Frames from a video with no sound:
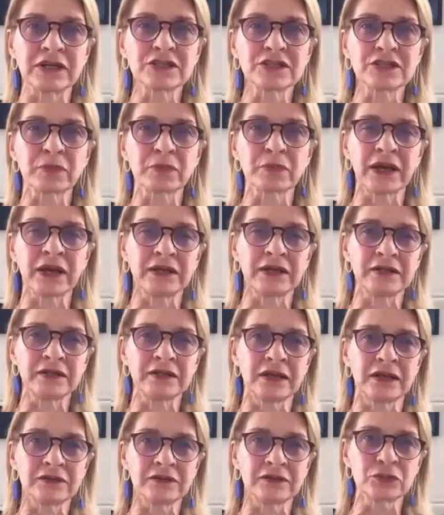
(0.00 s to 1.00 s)

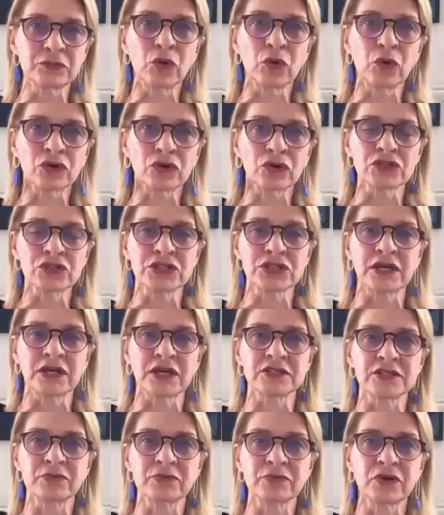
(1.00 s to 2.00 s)
explain democracy
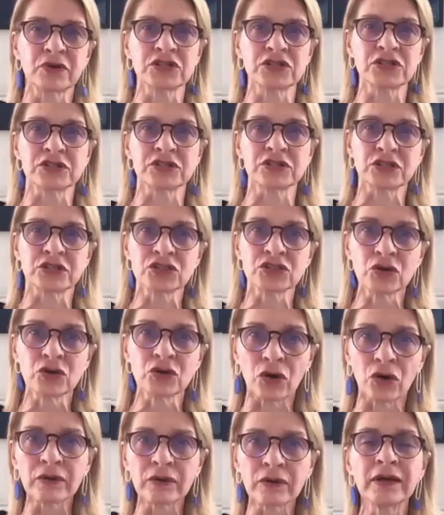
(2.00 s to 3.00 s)
as a process that is
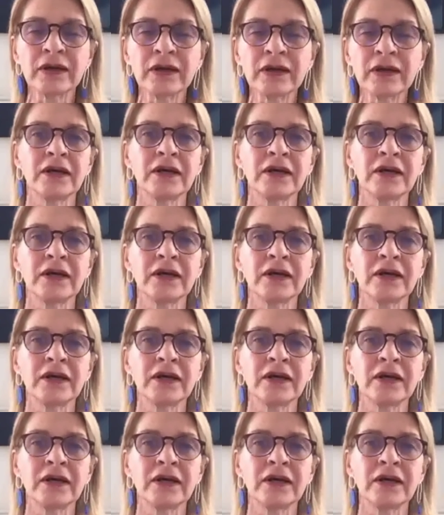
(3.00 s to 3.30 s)
long